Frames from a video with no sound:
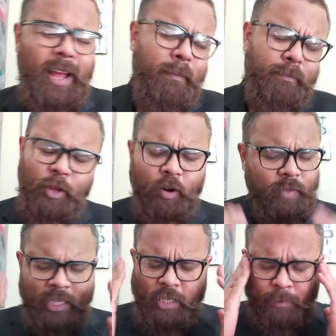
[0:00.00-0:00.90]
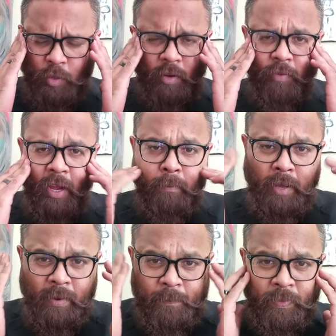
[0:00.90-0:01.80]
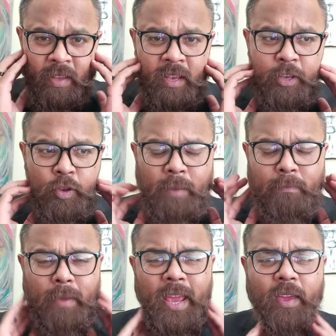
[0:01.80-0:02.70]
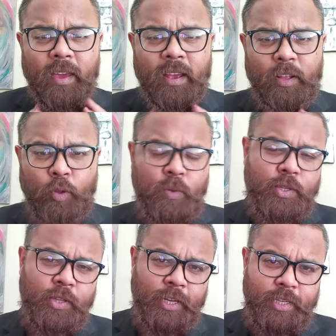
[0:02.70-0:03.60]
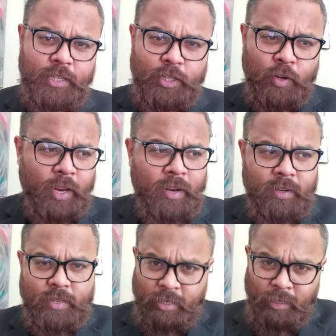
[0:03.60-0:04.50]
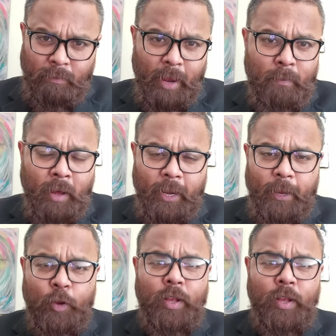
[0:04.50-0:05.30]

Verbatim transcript: And I'm, you know, that's absolutely fine. But you can make those things. You can still make money.